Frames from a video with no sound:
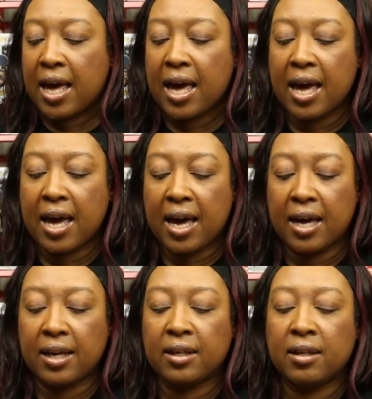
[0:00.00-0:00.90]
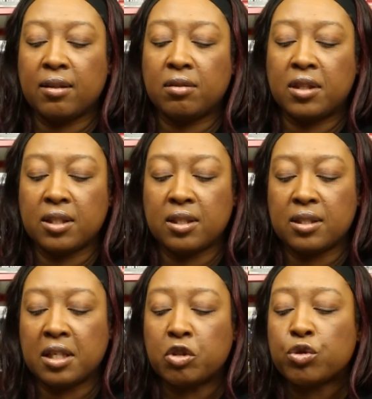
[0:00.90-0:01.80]
and this
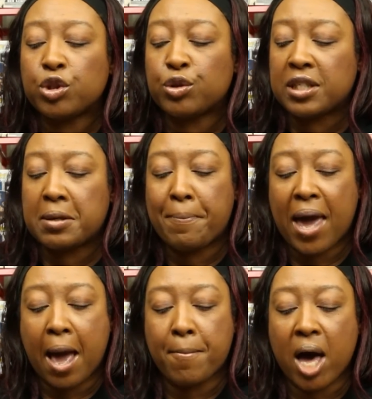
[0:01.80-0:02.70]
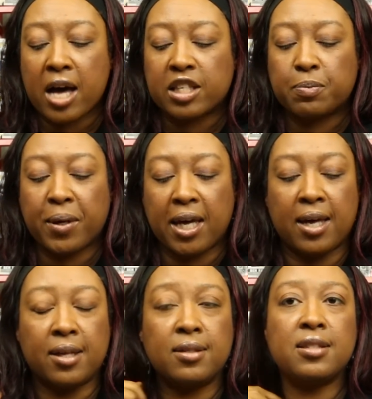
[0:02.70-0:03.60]
is introducing Bambox
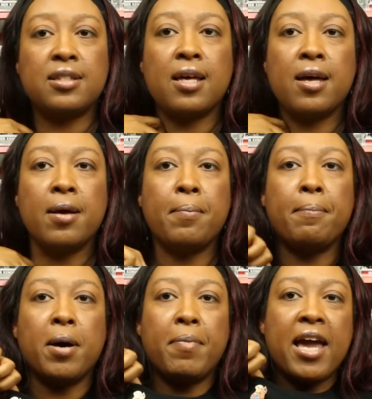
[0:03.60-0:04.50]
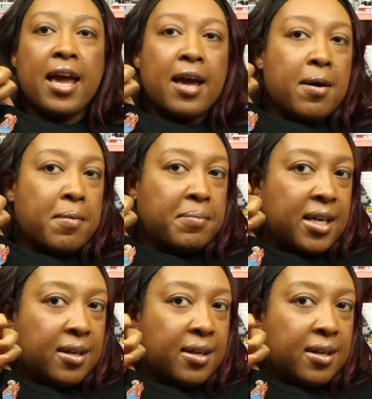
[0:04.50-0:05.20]
pins, ba-bam.